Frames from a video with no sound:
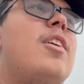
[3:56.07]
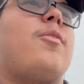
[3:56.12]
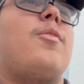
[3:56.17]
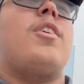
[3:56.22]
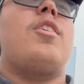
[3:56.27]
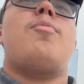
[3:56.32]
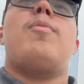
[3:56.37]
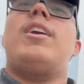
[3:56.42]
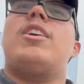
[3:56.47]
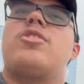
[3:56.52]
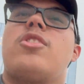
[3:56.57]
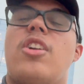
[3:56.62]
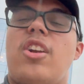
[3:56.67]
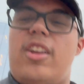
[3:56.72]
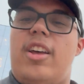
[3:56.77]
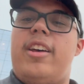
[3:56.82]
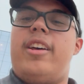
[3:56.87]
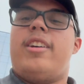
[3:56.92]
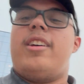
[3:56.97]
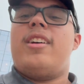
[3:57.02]
please make sure
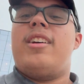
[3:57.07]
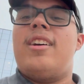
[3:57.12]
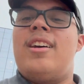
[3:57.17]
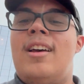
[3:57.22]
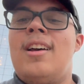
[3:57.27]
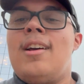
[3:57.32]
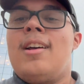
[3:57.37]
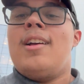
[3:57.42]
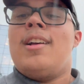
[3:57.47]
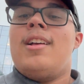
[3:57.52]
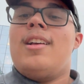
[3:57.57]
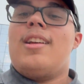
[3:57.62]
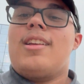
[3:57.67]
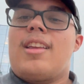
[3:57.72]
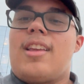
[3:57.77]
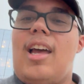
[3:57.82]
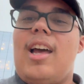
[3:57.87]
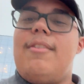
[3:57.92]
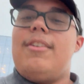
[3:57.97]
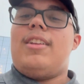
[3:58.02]
to
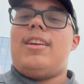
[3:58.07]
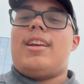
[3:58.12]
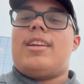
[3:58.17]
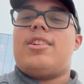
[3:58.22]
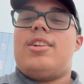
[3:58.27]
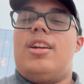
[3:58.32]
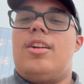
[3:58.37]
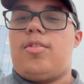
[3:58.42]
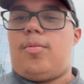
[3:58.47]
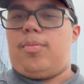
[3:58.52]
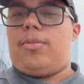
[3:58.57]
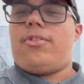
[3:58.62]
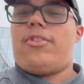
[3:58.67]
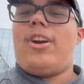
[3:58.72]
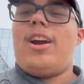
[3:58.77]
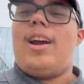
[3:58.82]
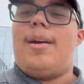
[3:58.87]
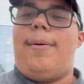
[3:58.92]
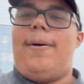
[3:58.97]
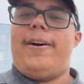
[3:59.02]
comment, like, share, and
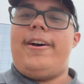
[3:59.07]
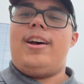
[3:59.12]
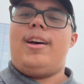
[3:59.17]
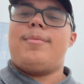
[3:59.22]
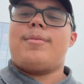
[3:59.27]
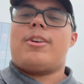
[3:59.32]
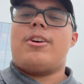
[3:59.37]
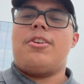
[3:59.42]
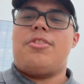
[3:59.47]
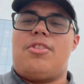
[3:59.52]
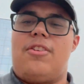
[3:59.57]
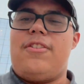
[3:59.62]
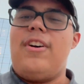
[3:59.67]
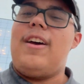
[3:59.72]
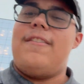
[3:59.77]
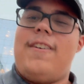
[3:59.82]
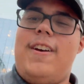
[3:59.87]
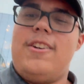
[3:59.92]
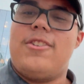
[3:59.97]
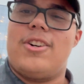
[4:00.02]
subscribe. I'm close to
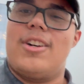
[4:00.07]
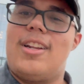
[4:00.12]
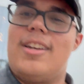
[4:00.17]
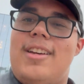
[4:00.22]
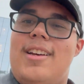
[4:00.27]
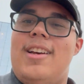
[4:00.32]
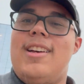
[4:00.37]
500.